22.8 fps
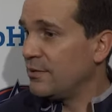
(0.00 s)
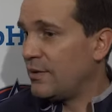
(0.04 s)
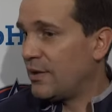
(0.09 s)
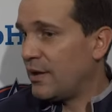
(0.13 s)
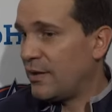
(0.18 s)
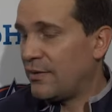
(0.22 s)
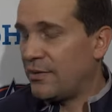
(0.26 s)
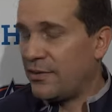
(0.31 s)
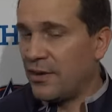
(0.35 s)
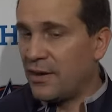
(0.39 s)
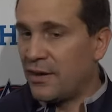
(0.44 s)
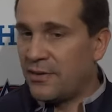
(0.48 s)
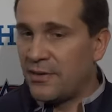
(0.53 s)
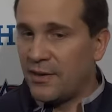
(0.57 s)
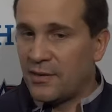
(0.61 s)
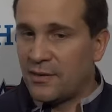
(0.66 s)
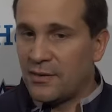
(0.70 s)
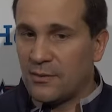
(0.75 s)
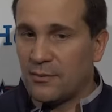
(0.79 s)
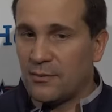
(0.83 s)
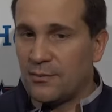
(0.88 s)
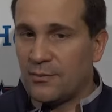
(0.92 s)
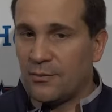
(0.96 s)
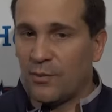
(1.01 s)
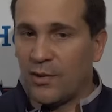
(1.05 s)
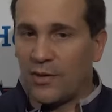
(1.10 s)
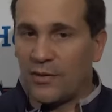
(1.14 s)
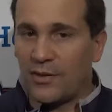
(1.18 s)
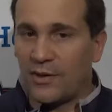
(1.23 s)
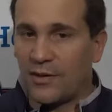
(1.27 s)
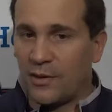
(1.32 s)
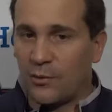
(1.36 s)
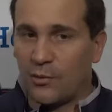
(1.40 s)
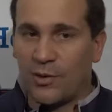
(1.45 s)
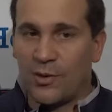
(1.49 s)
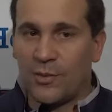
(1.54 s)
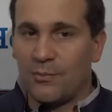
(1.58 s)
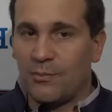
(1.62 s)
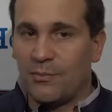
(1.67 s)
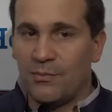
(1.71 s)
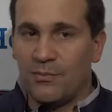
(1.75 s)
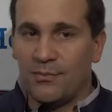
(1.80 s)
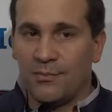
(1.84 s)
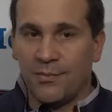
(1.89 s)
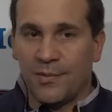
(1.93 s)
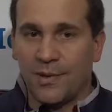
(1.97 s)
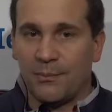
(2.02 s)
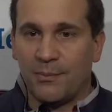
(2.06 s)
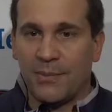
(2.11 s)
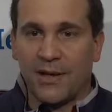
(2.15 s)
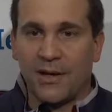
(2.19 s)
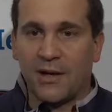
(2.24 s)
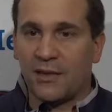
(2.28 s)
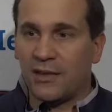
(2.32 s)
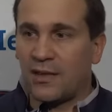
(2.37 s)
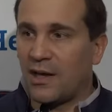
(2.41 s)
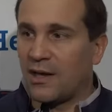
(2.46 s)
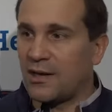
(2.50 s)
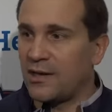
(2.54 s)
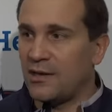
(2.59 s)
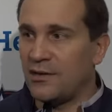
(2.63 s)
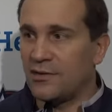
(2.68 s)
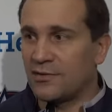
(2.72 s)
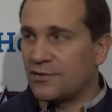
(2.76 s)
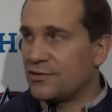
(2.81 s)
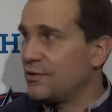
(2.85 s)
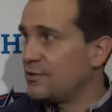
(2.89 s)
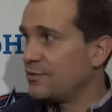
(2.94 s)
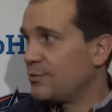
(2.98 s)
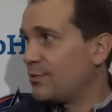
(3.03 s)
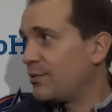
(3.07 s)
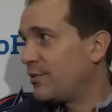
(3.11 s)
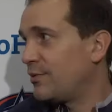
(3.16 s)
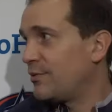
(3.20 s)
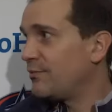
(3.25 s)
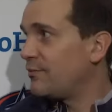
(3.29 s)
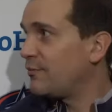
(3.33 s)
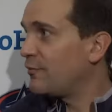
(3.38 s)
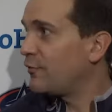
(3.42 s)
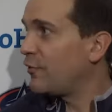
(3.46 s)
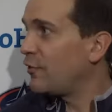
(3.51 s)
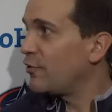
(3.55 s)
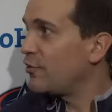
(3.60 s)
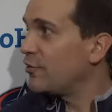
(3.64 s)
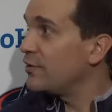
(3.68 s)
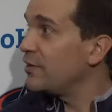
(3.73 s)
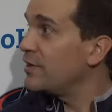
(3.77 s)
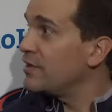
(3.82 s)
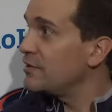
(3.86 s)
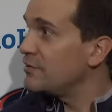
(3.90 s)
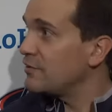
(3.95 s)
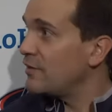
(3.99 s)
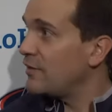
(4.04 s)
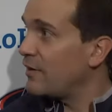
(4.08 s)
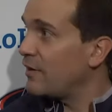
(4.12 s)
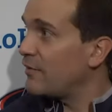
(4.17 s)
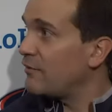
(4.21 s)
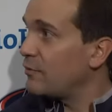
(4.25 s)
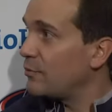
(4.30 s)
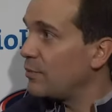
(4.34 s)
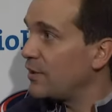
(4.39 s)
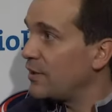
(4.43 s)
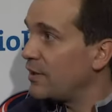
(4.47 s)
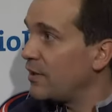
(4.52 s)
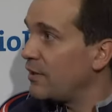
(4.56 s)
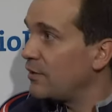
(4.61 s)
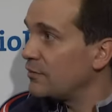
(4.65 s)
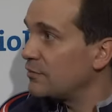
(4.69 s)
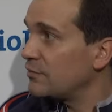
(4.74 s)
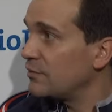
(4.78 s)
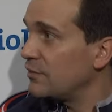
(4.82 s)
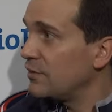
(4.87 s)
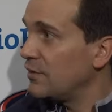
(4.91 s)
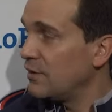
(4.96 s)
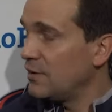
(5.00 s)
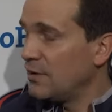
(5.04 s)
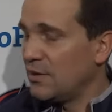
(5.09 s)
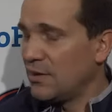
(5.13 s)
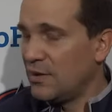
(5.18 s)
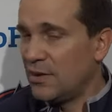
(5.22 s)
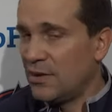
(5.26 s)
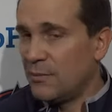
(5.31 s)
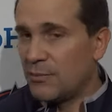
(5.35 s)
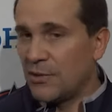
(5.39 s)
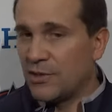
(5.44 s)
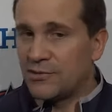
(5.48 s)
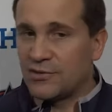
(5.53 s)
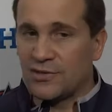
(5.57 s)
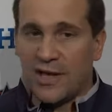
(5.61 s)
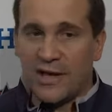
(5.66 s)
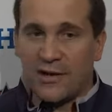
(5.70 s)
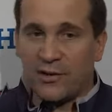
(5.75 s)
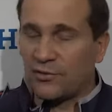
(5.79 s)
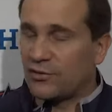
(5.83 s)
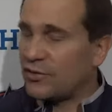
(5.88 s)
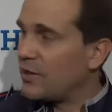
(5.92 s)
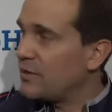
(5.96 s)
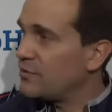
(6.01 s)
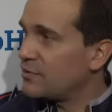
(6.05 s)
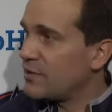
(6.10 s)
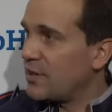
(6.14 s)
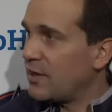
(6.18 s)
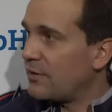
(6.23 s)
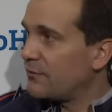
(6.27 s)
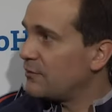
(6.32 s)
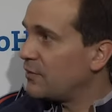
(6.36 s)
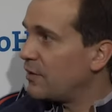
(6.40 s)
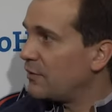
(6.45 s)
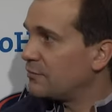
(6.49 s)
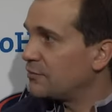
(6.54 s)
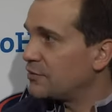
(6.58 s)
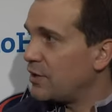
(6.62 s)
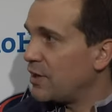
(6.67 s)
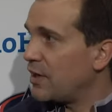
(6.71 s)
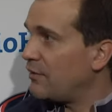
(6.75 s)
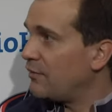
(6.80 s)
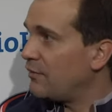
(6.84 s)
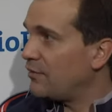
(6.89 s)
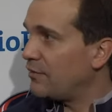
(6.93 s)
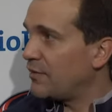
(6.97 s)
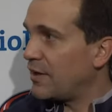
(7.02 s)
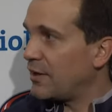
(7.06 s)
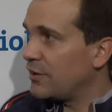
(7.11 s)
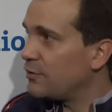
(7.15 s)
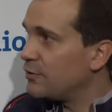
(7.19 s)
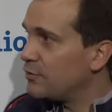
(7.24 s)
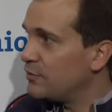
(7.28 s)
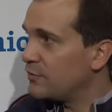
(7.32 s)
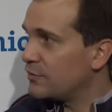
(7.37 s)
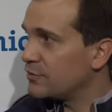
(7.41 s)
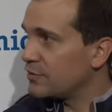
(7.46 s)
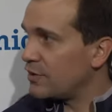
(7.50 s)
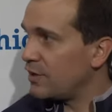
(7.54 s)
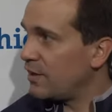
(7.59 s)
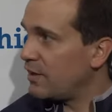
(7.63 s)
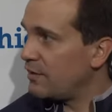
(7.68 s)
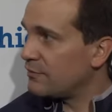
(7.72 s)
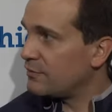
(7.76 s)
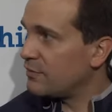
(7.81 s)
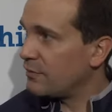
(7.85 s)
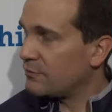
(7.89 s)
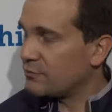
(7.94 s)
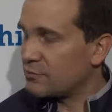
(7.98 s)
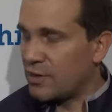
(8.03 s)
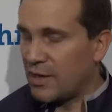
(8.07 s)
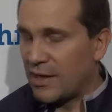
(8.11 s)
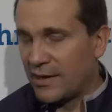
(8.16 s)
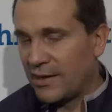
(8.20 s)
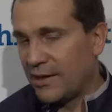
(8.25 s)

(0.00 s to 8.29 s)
I think the one thing that we're a bit unlucky is just we're further east than everybody else. But San Jose is going to have tough travel. Vancouver's going to have tough travel.